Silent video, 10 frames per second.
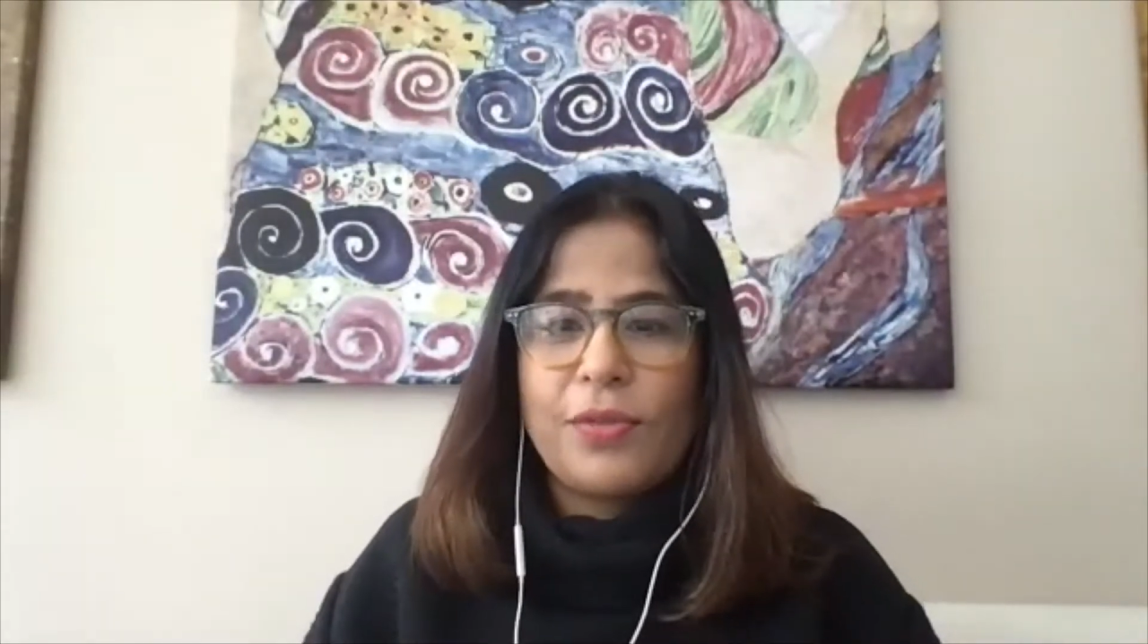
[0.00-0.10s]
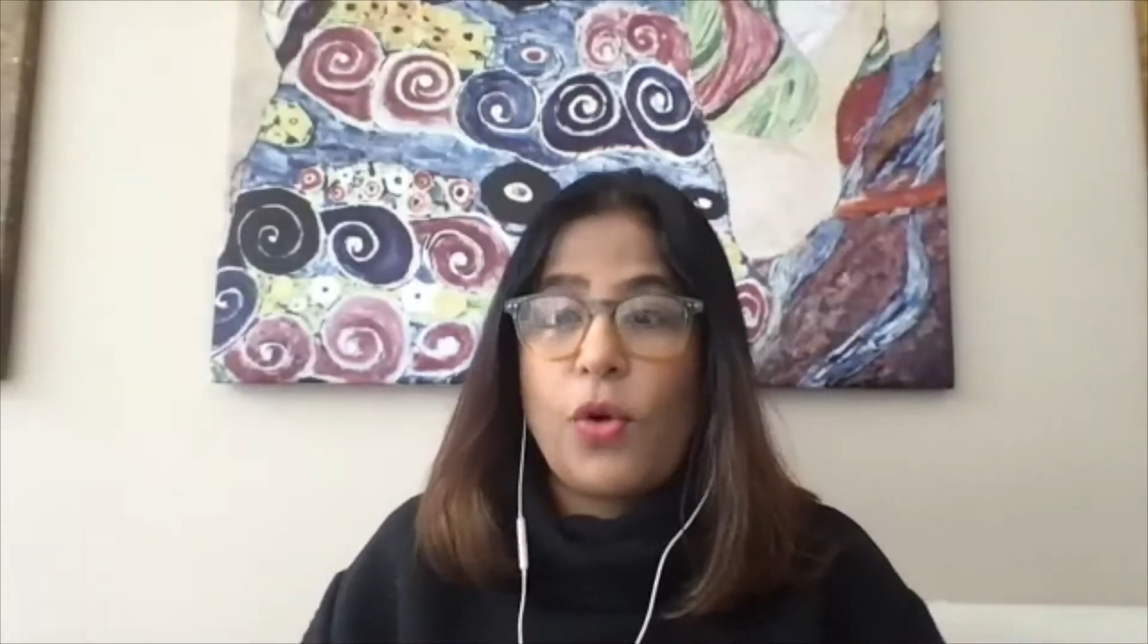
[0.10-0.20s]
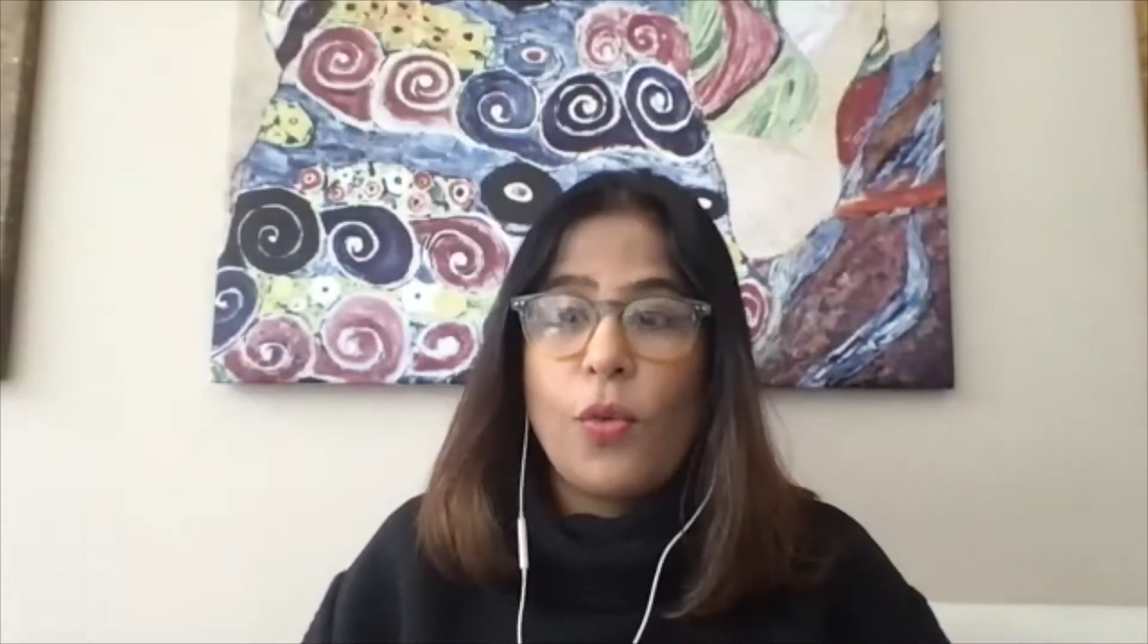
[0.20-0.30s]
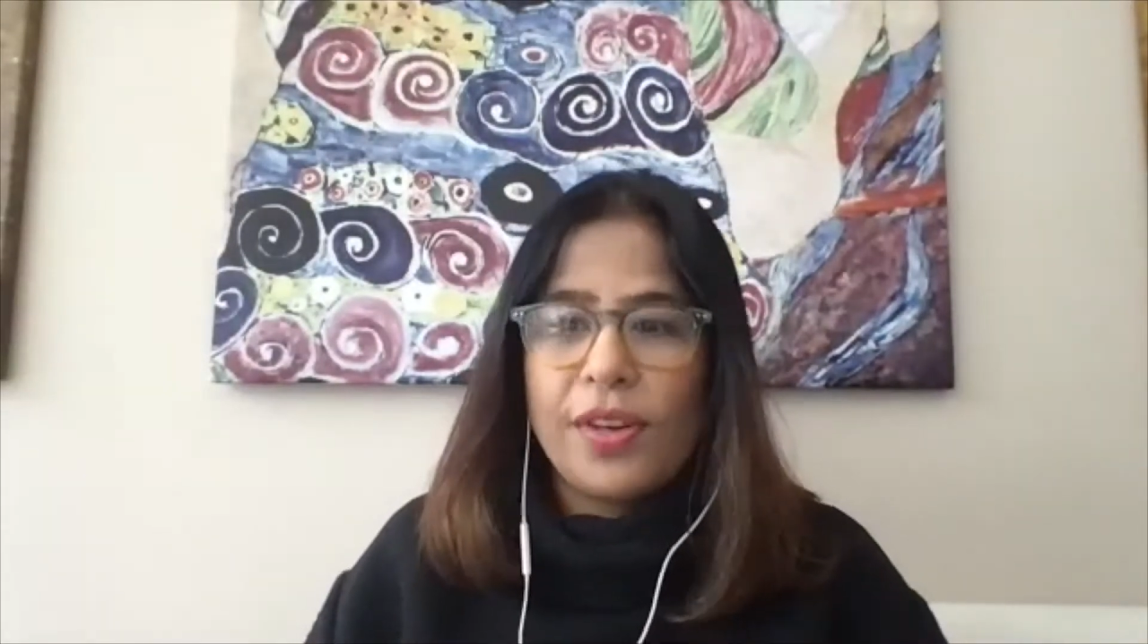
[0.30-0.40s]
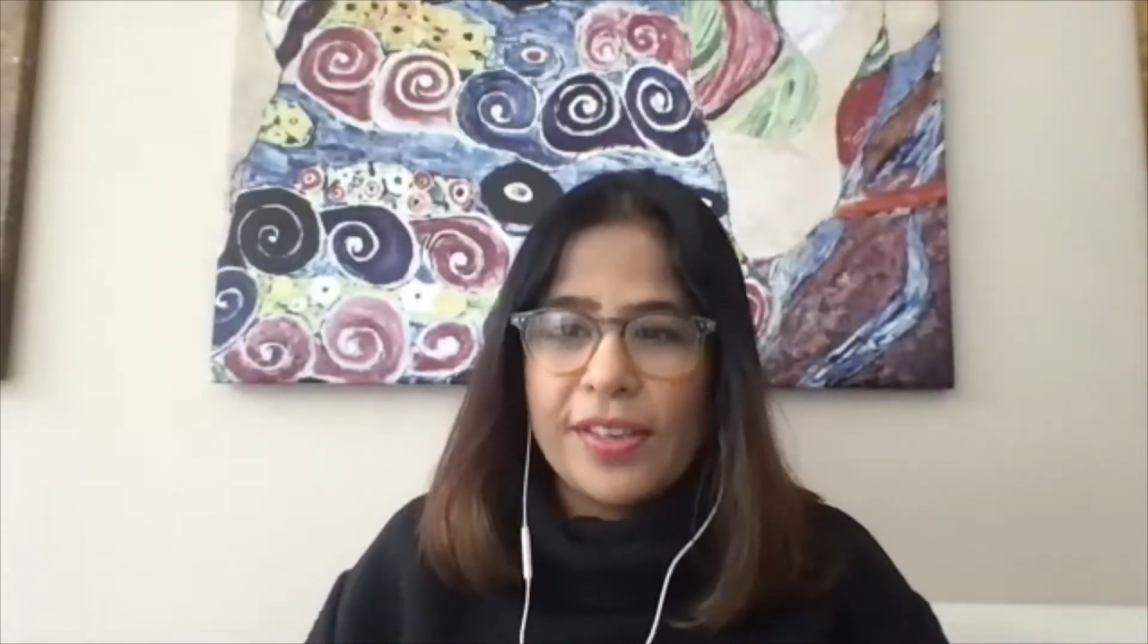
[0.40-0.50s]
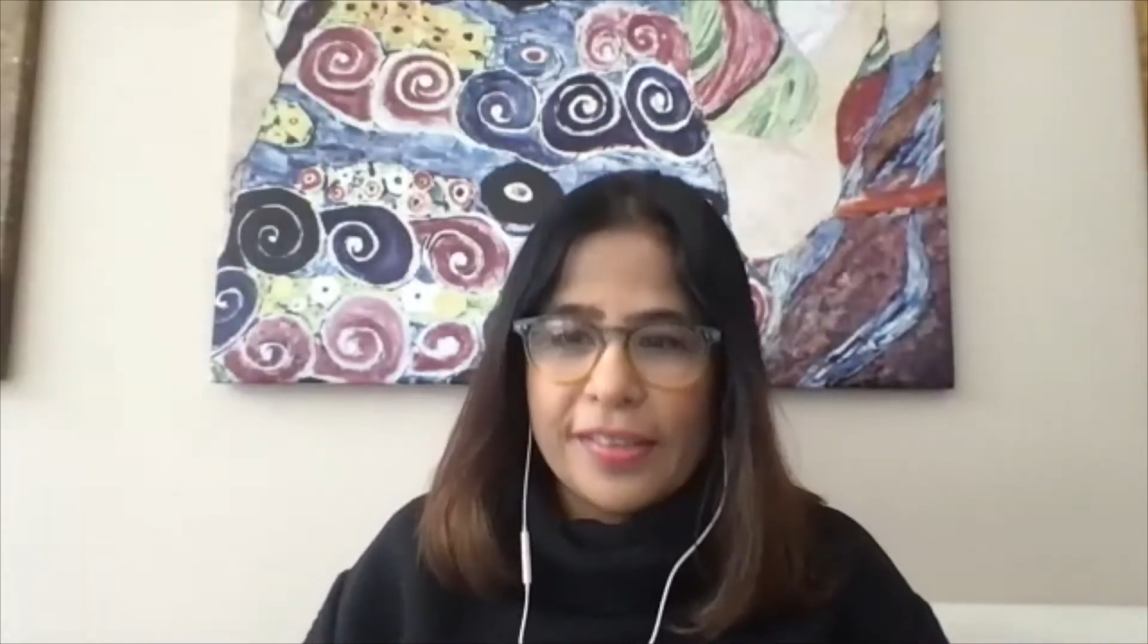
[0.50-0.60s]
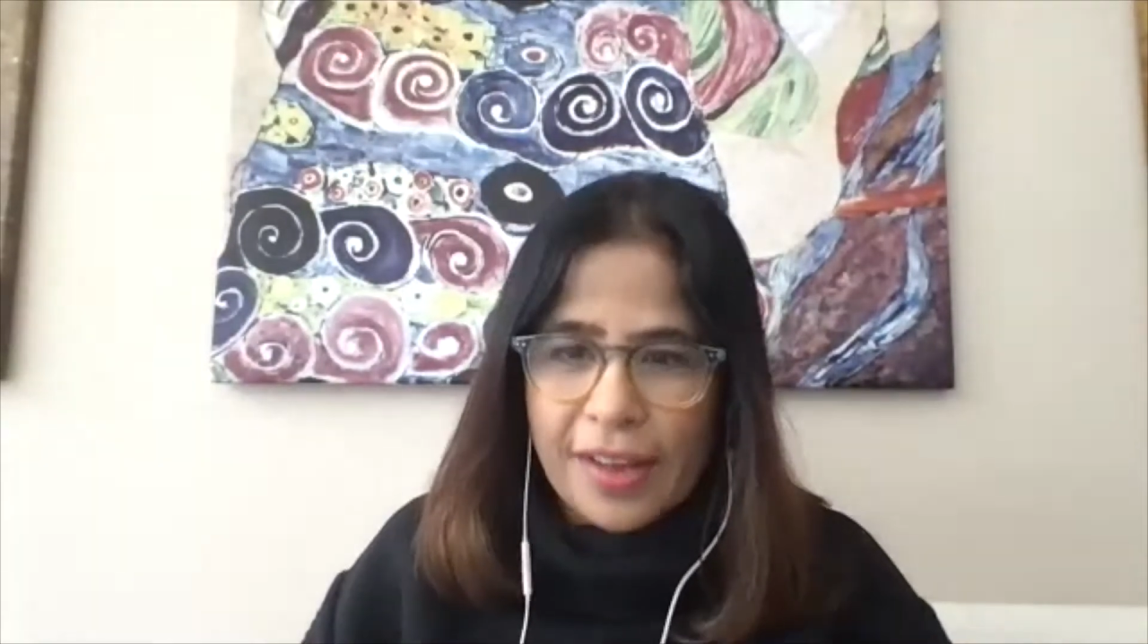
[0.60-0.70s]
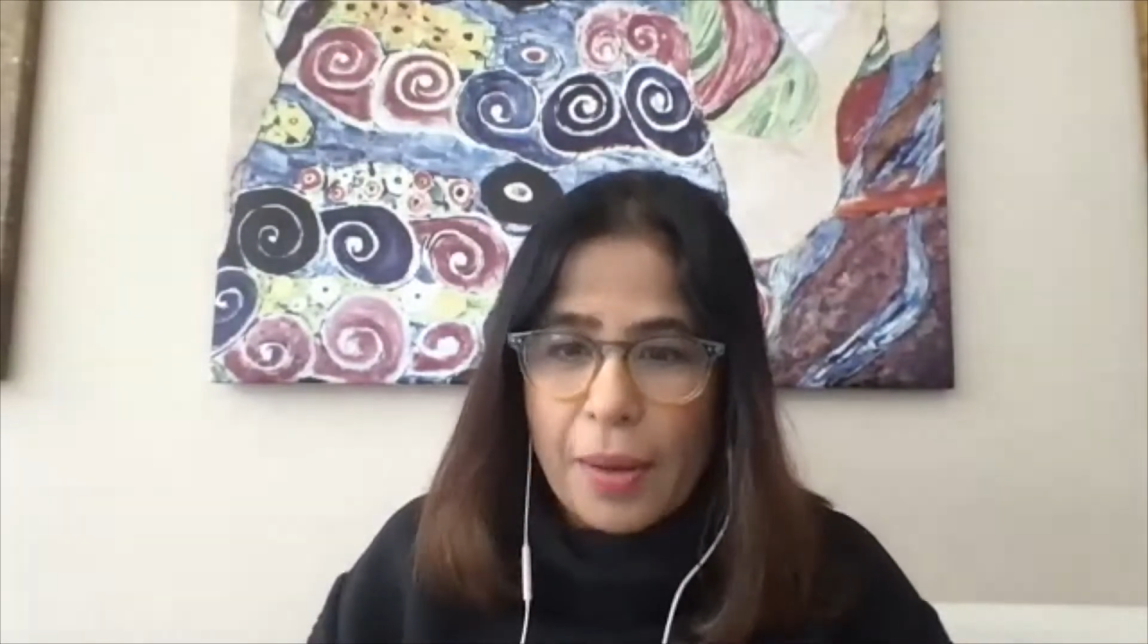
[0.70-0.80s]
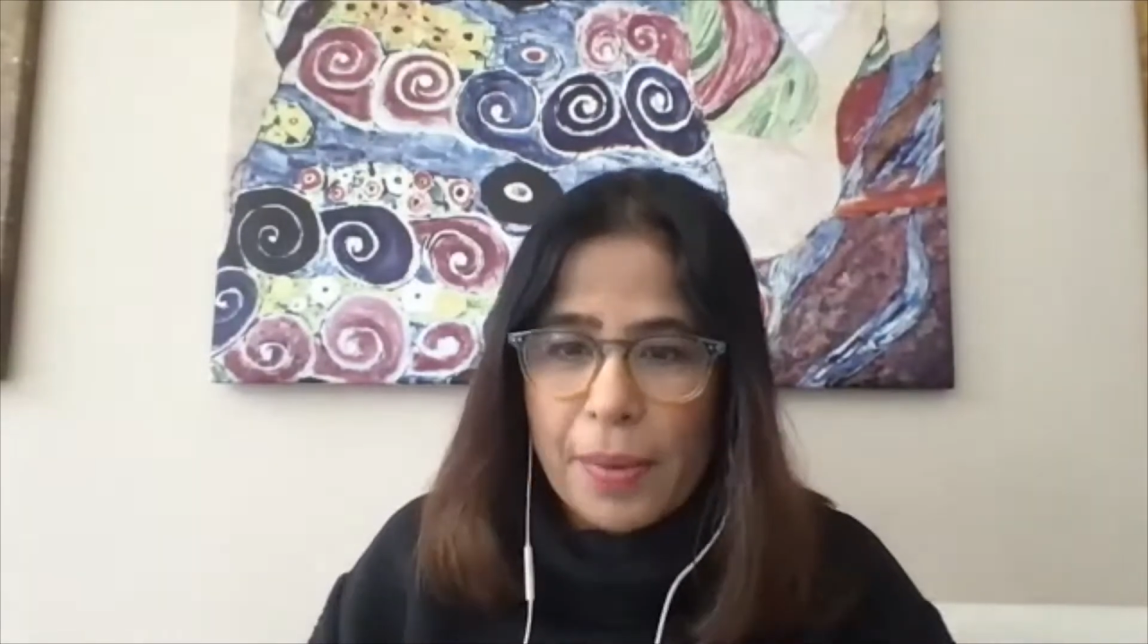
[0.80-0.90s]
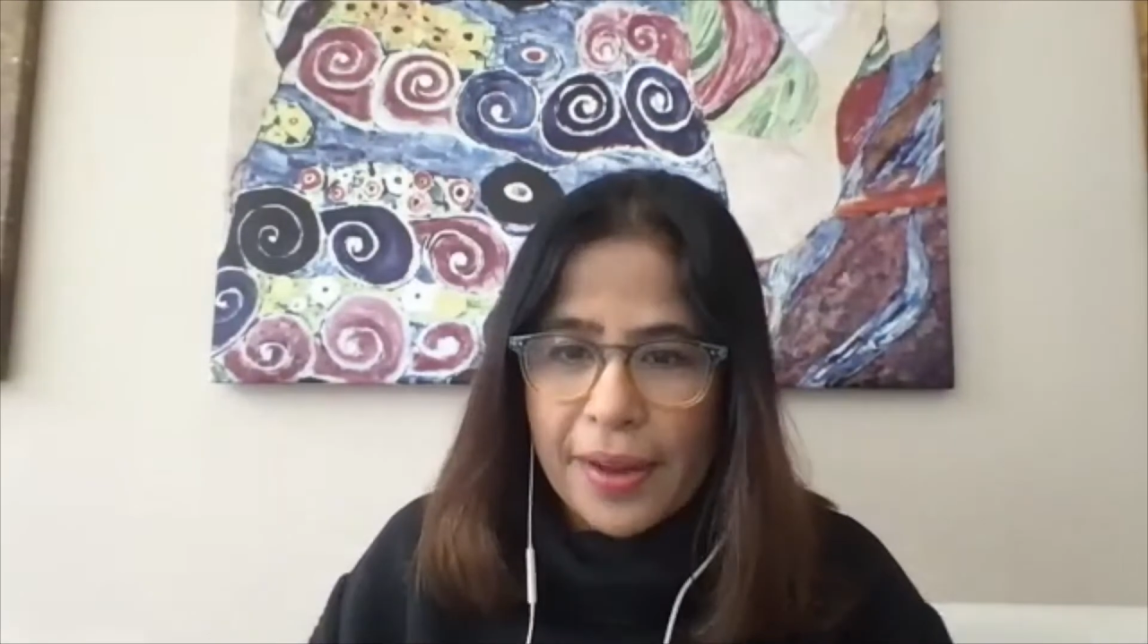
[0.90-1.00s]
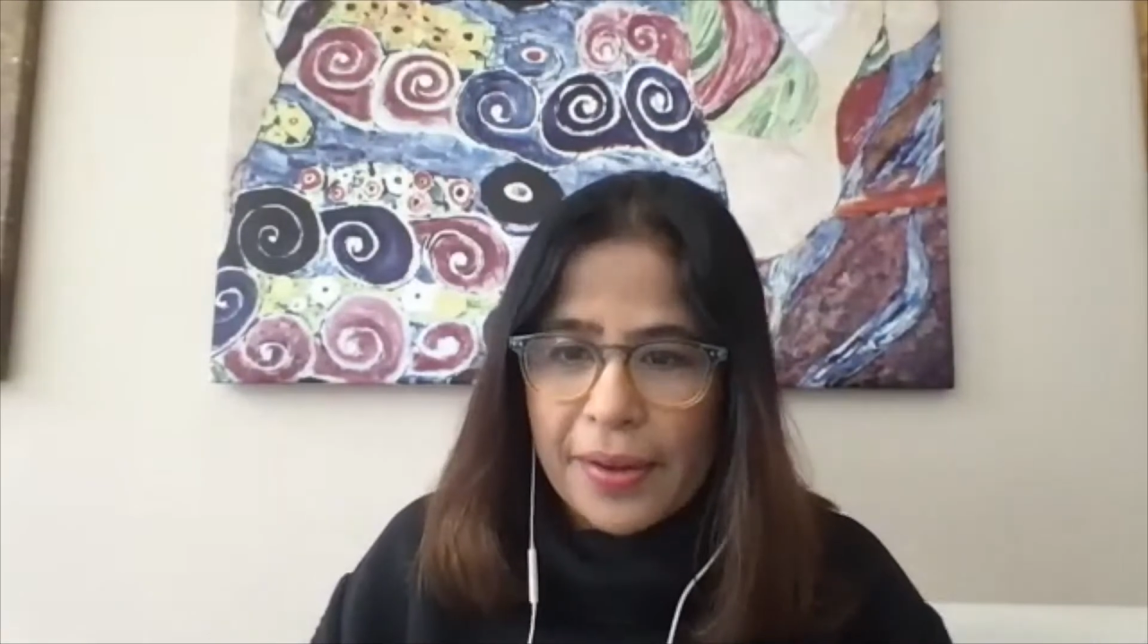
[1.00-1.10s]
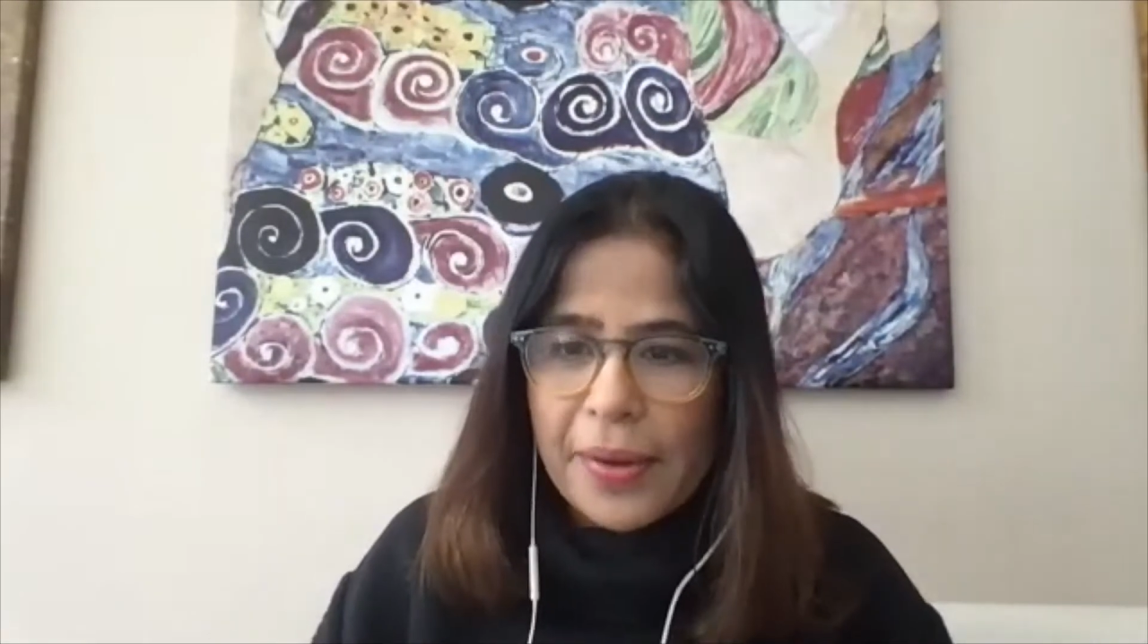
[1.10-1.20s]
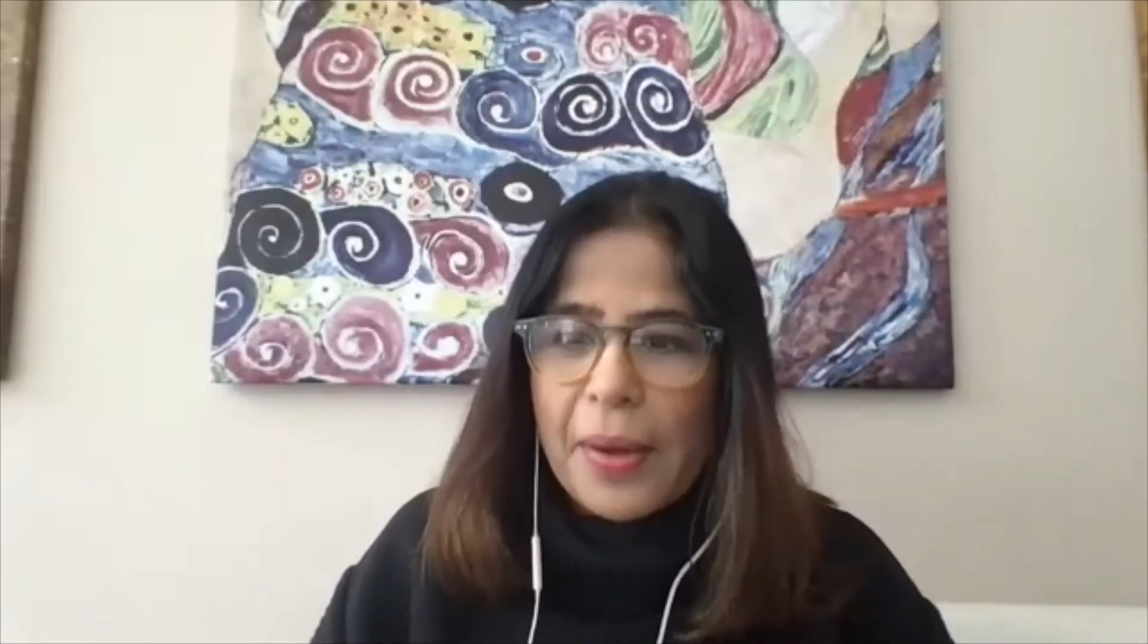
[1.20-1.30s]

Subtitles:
COVID is coming,